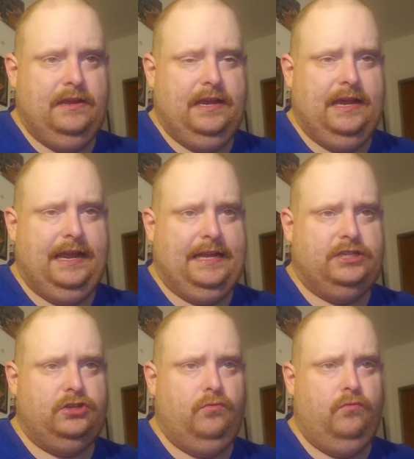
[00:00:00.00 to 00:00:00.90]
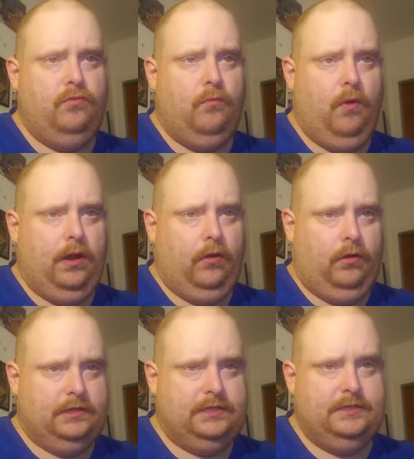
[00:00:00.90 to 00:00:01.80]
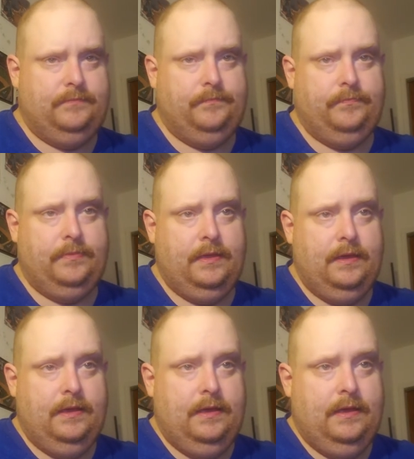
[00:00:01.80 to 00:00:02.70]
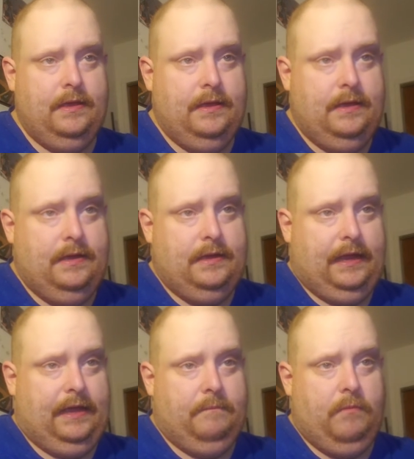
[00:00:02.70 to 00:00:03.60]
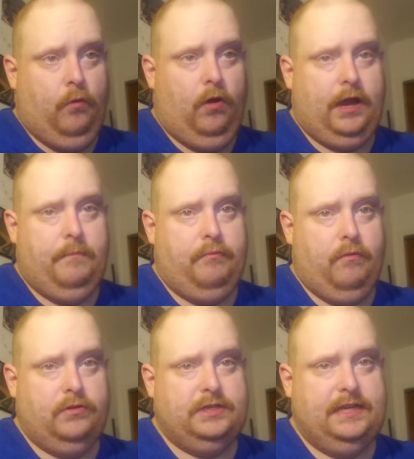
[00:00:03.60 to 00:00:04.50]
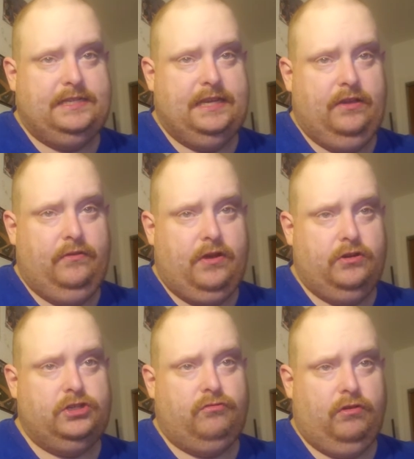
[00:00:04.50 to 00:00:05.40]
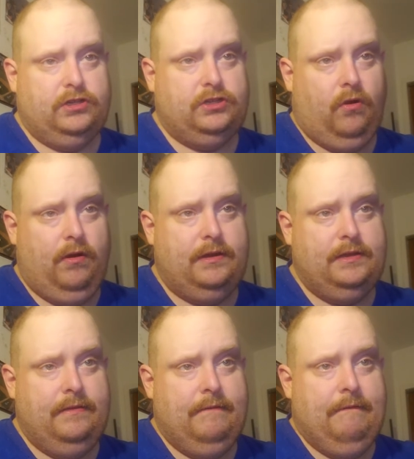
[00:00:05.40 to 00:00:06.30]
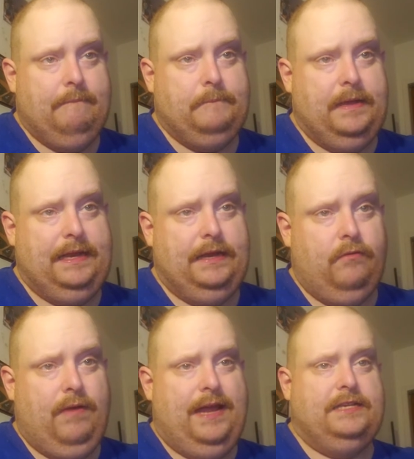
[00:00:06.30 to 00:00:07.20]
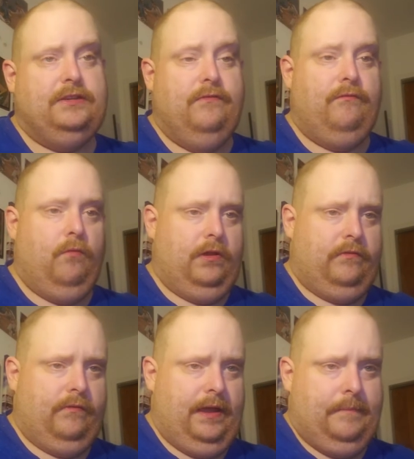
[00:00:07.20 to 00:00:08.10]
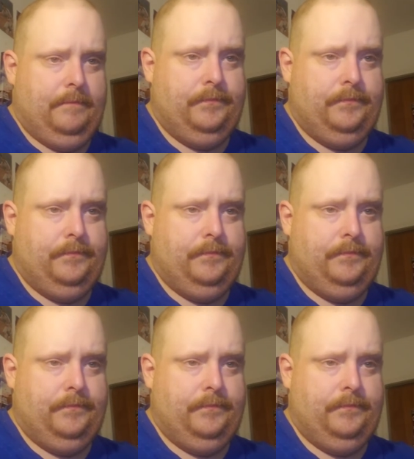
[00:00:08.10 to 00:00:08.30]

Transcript: in a 2-1 loss. The Milwaukee Brewers continued their strong start, beating the Reds 4-3.